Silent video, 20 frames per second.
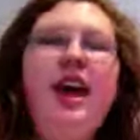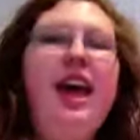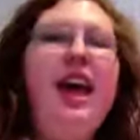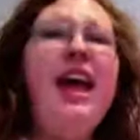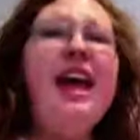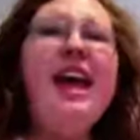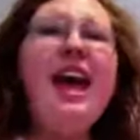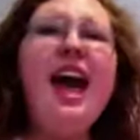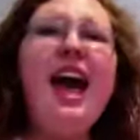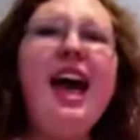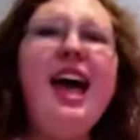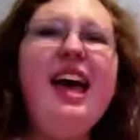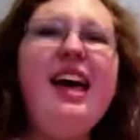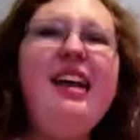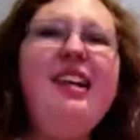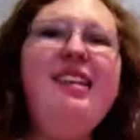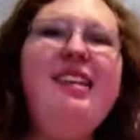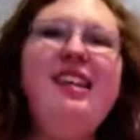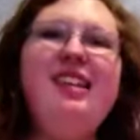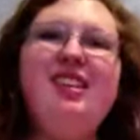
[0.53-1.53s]
Hey
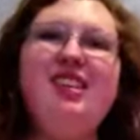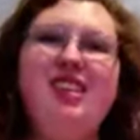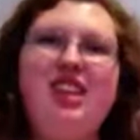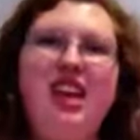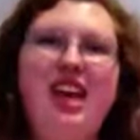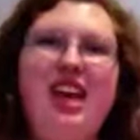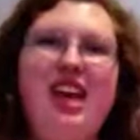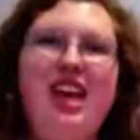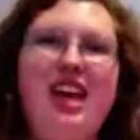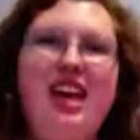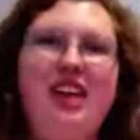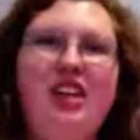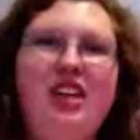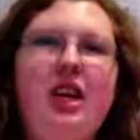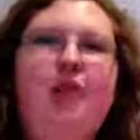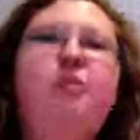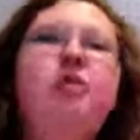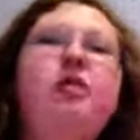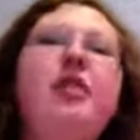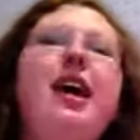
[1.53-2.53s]
guys, it's G A E H
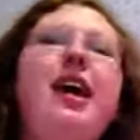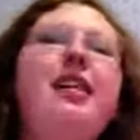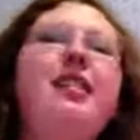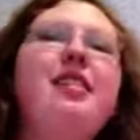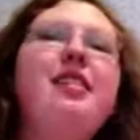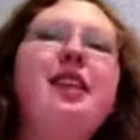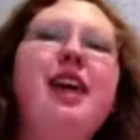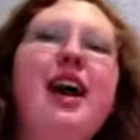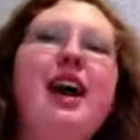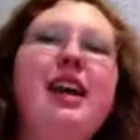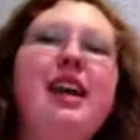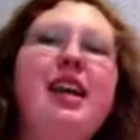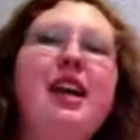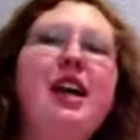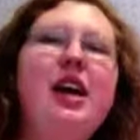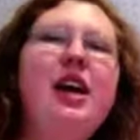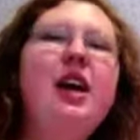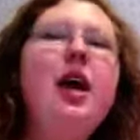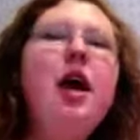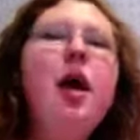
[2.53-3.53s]
M two thousand nine
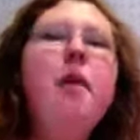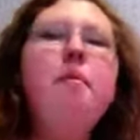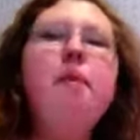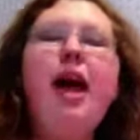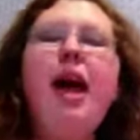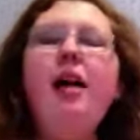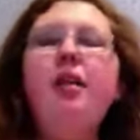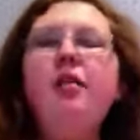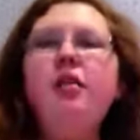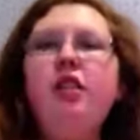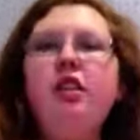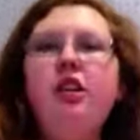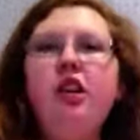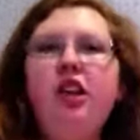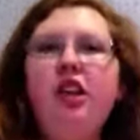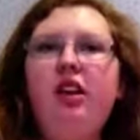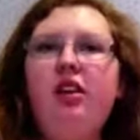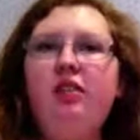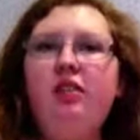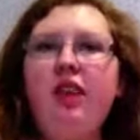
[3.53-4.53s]
here, back with
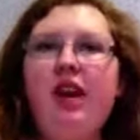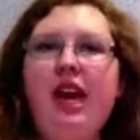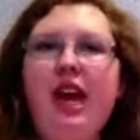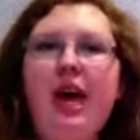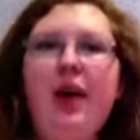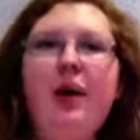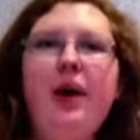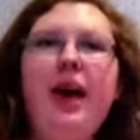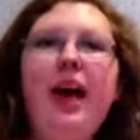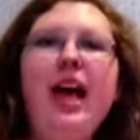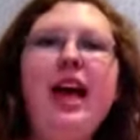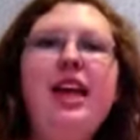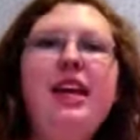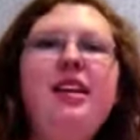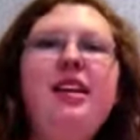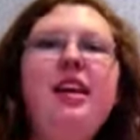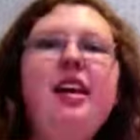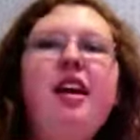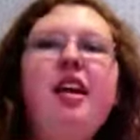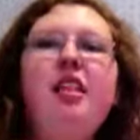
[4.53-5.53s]
another video, and
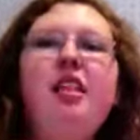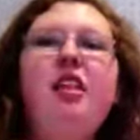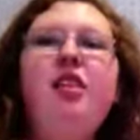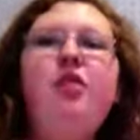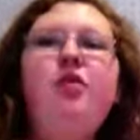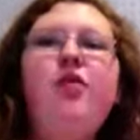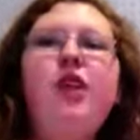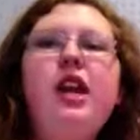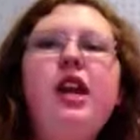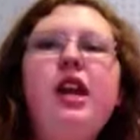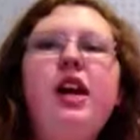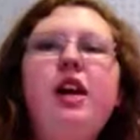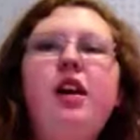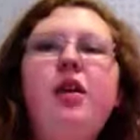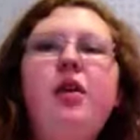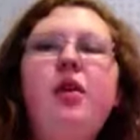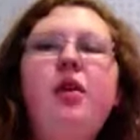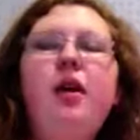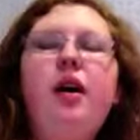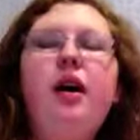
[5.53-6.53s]
this
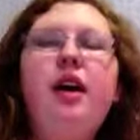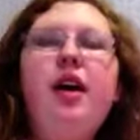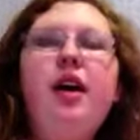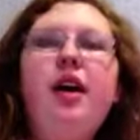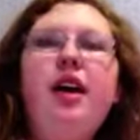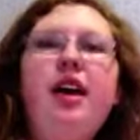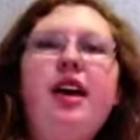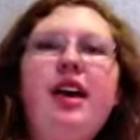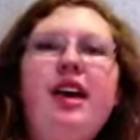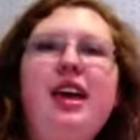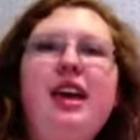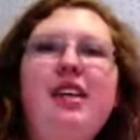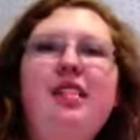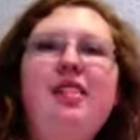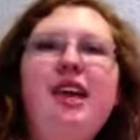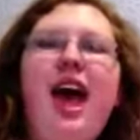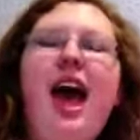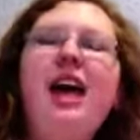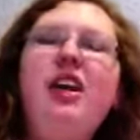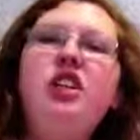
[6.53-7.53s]
video is
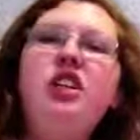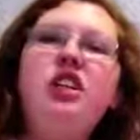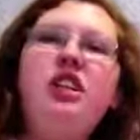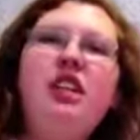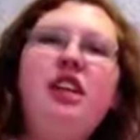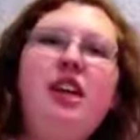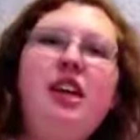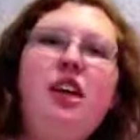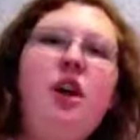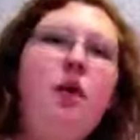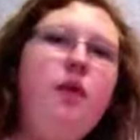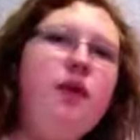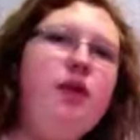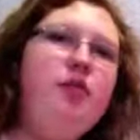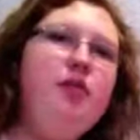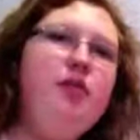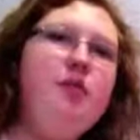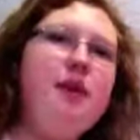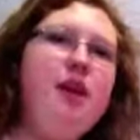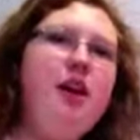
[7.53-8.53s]
actually going
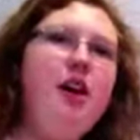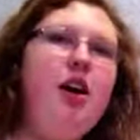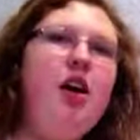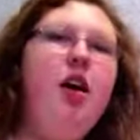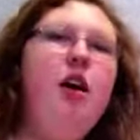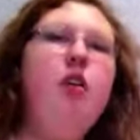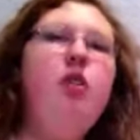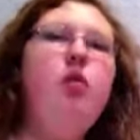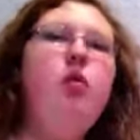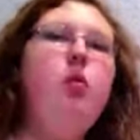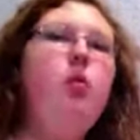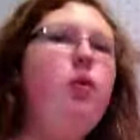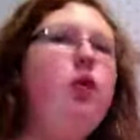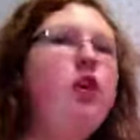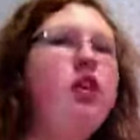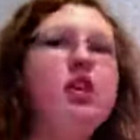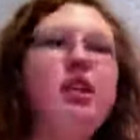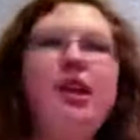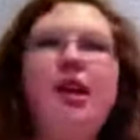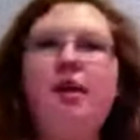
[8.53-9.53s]
to be called
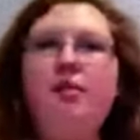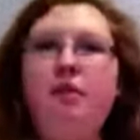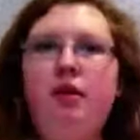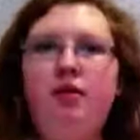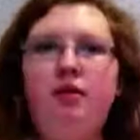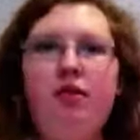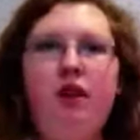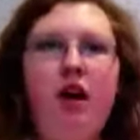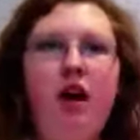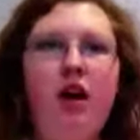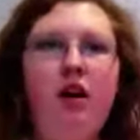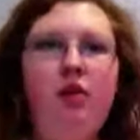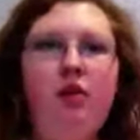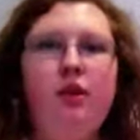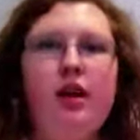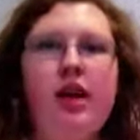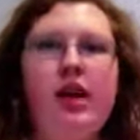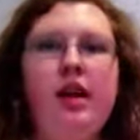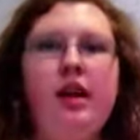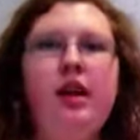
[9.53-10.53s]
What Should I Be for
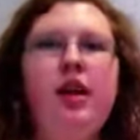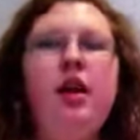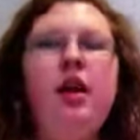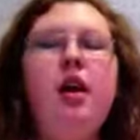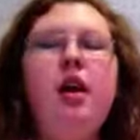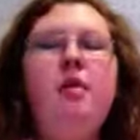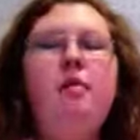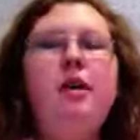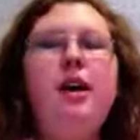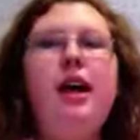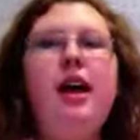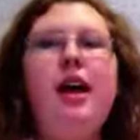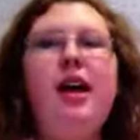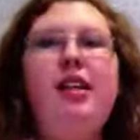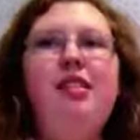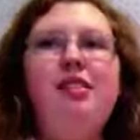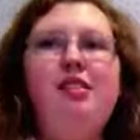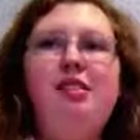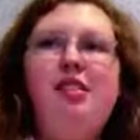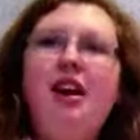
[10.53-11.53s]
Halloween?
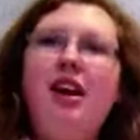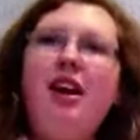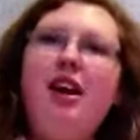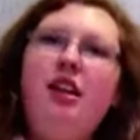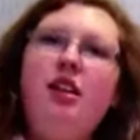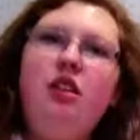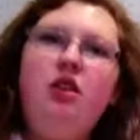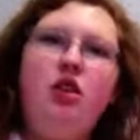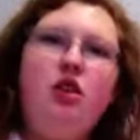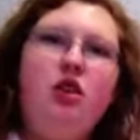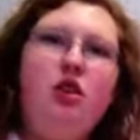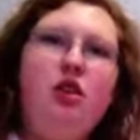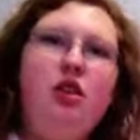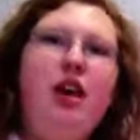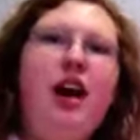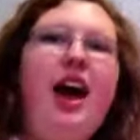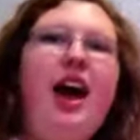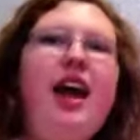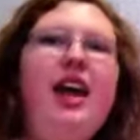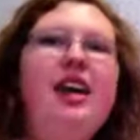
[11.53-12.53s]
Because to tell you the truth
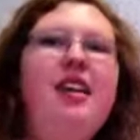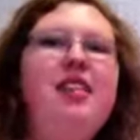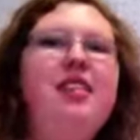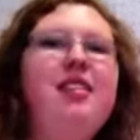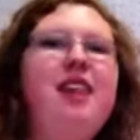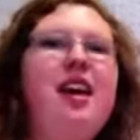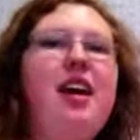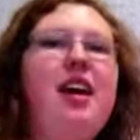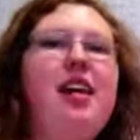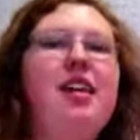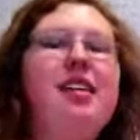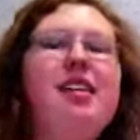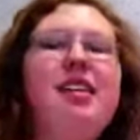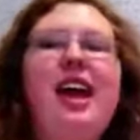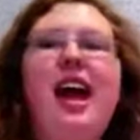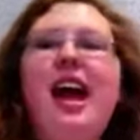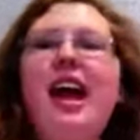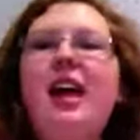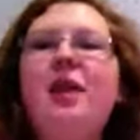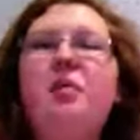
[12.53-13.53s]
guys,
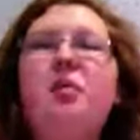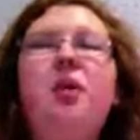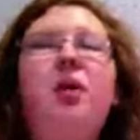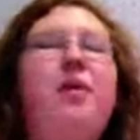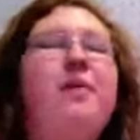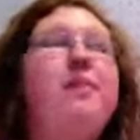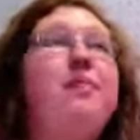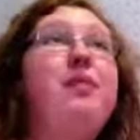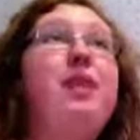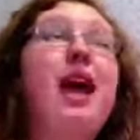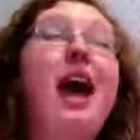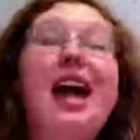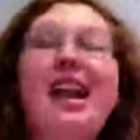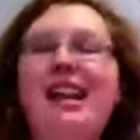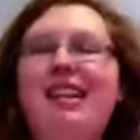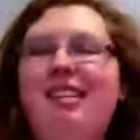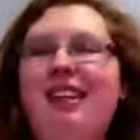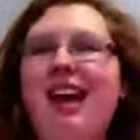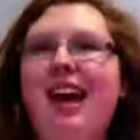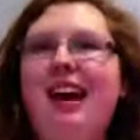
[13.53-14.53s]
sad, well,
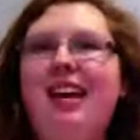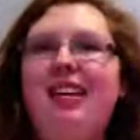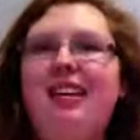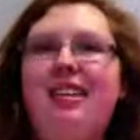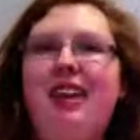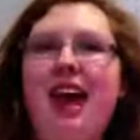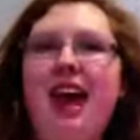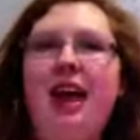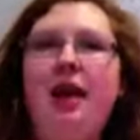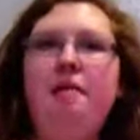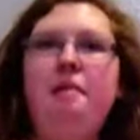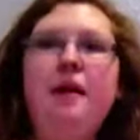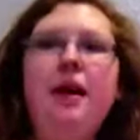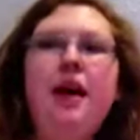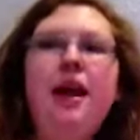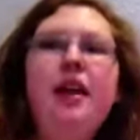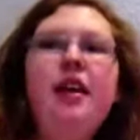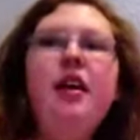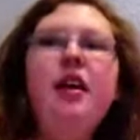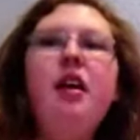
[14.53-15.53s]
kind of sad to say,
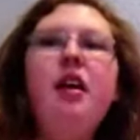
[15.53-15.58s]
but,